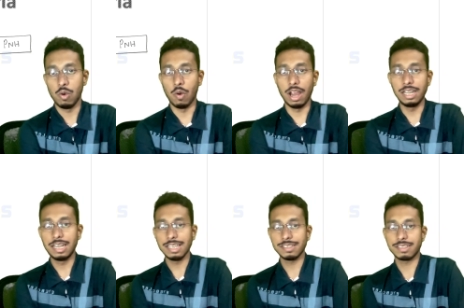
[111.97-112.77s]
where
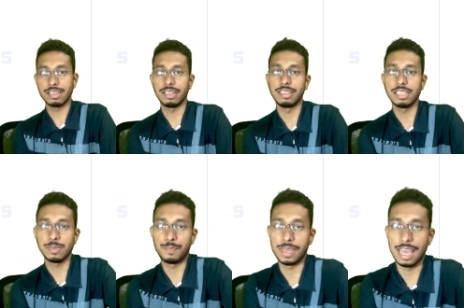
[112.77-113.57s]
does this
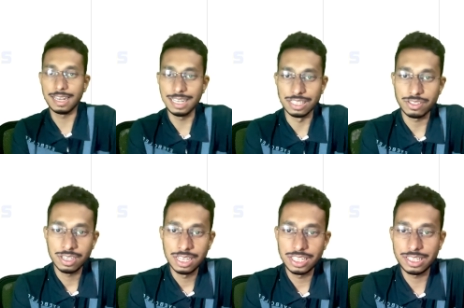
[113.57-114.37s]
PNH
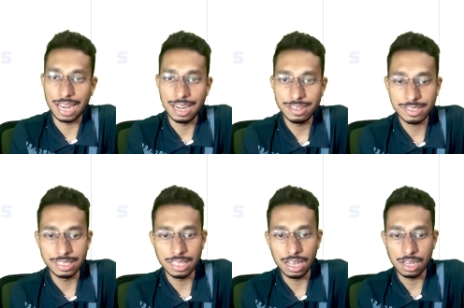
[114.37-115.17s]
stands in
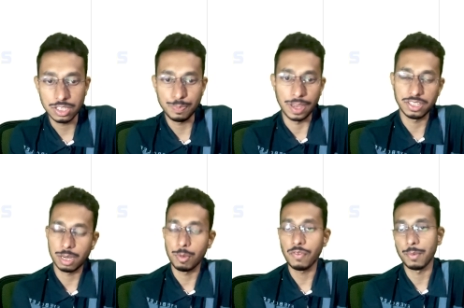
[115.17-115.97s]
the
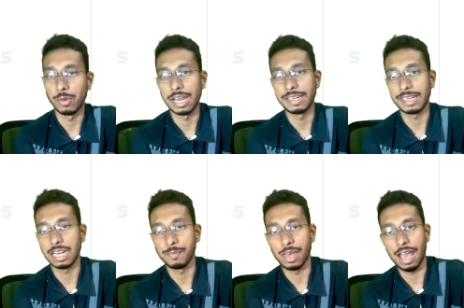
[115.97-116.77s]
spectrum of hemolytic
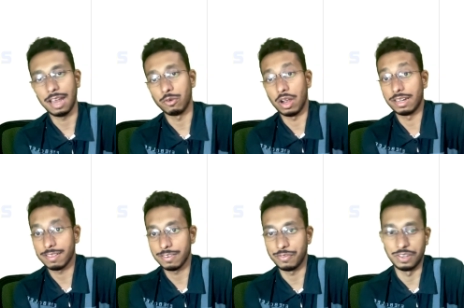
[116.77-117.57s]
anemia and where does
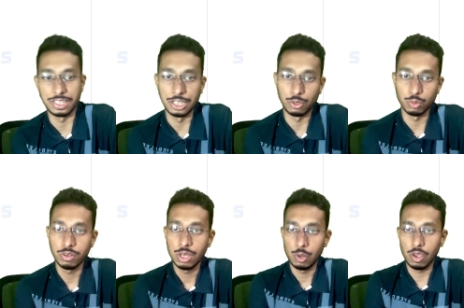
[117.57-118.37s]
it fit into?
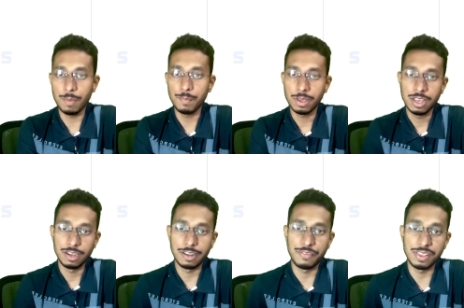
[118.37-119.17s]
We have
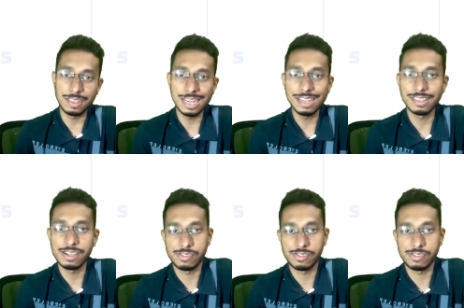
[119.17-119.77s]
revisited this